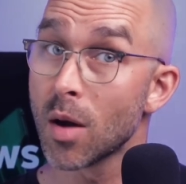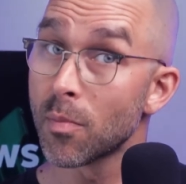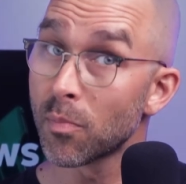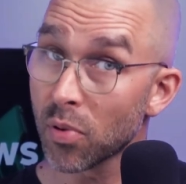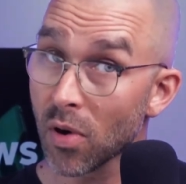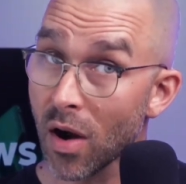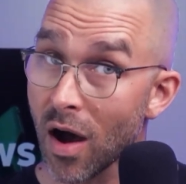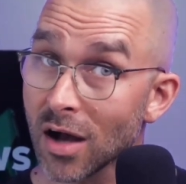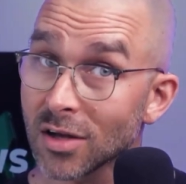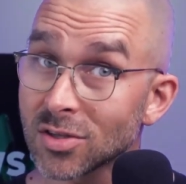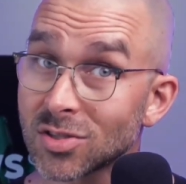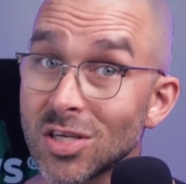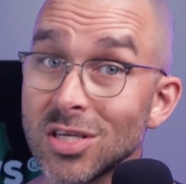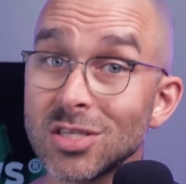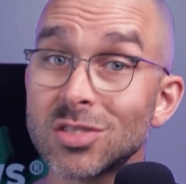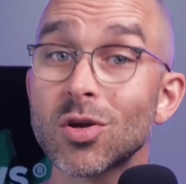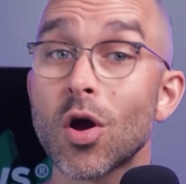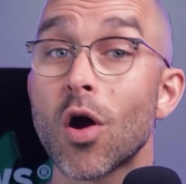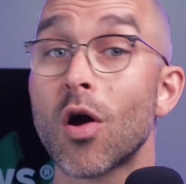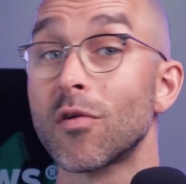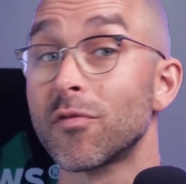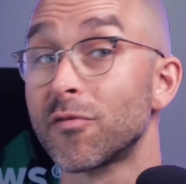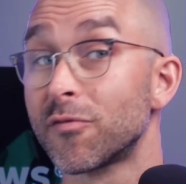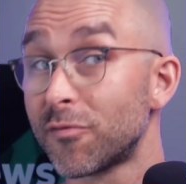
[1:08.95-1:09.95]
Proxies
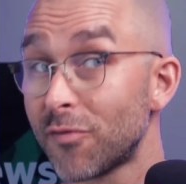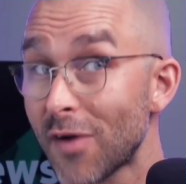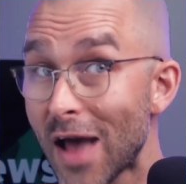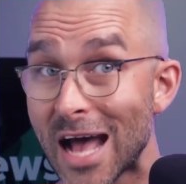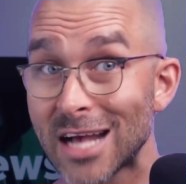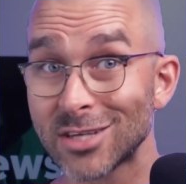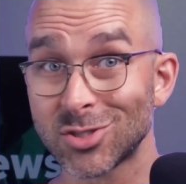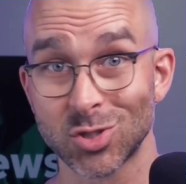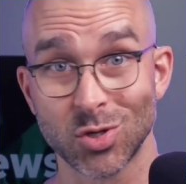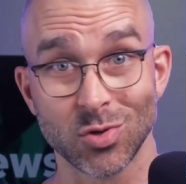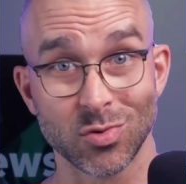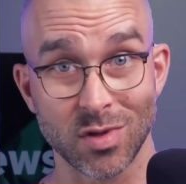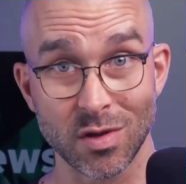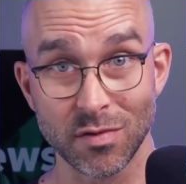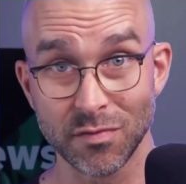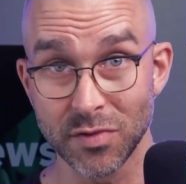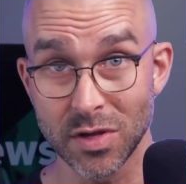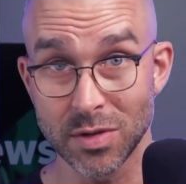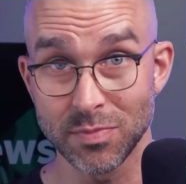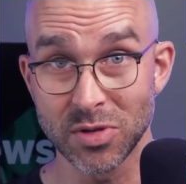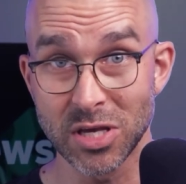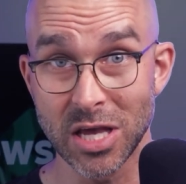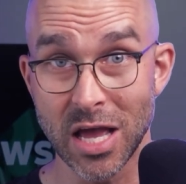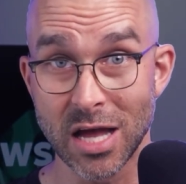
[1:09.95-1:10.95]
are faster than
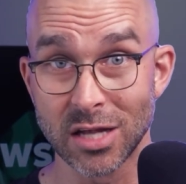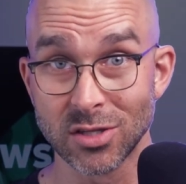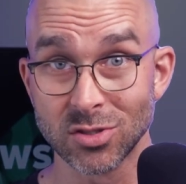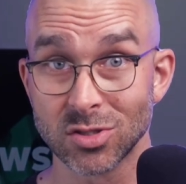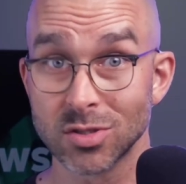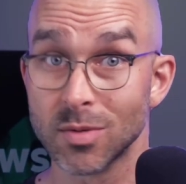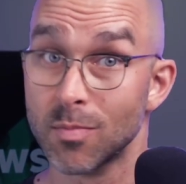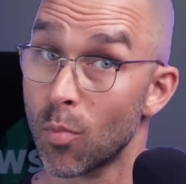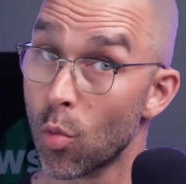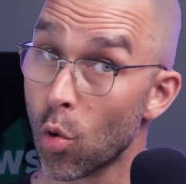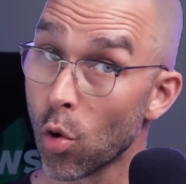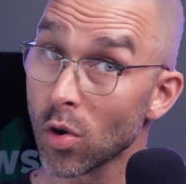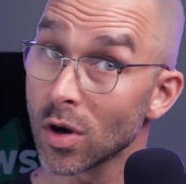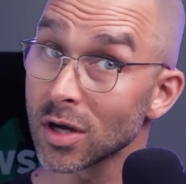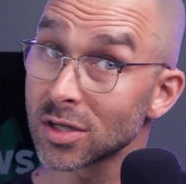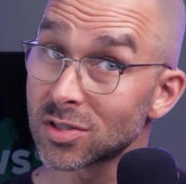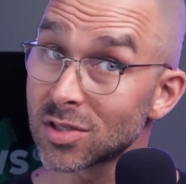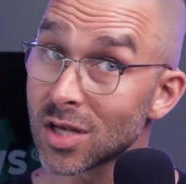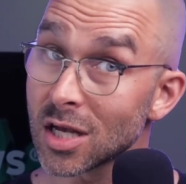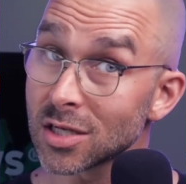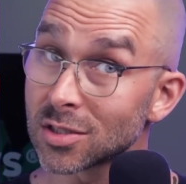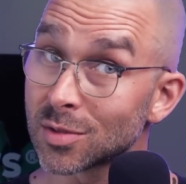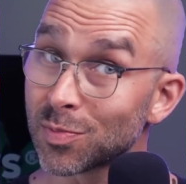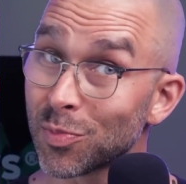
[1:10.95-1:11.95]
VPNs, more
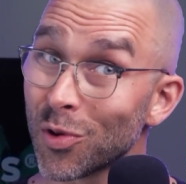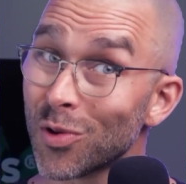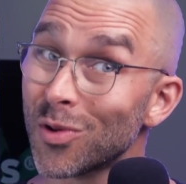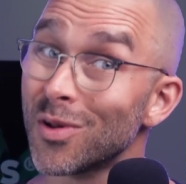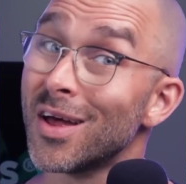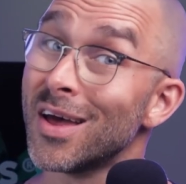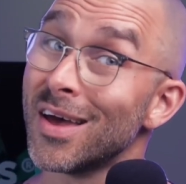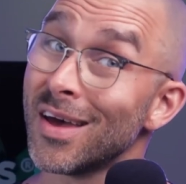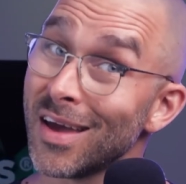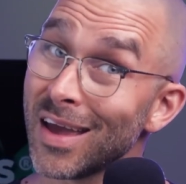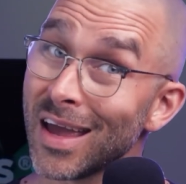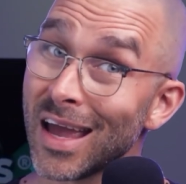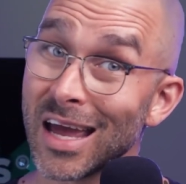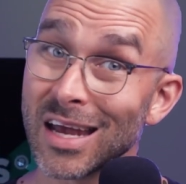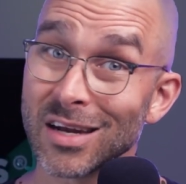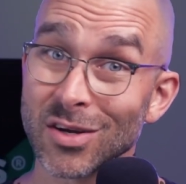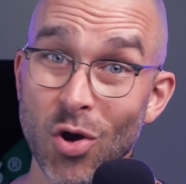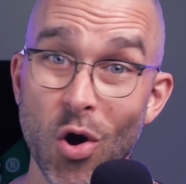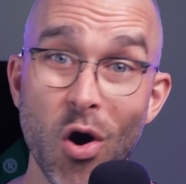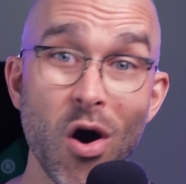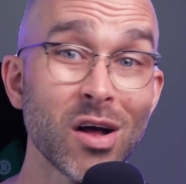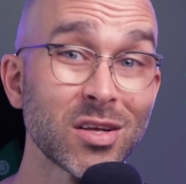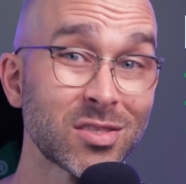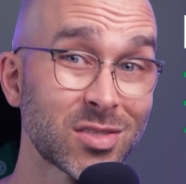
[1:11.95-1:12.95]
accessible, and
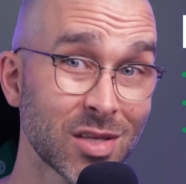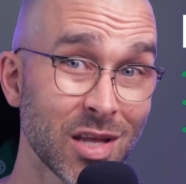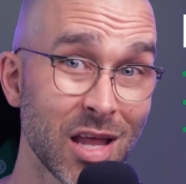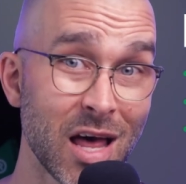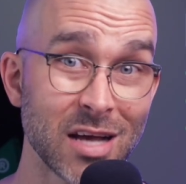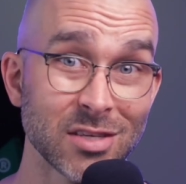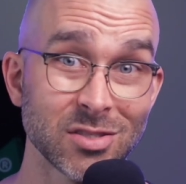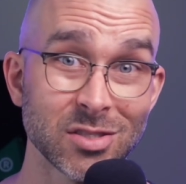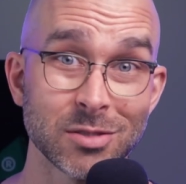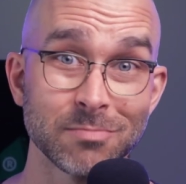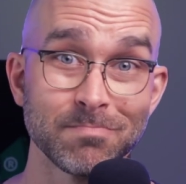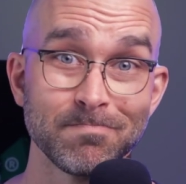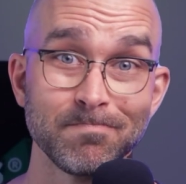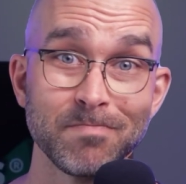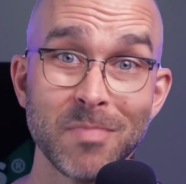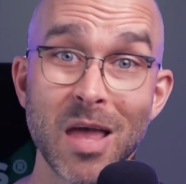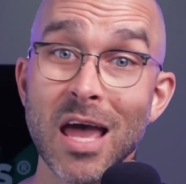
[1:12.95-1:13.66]
cost less.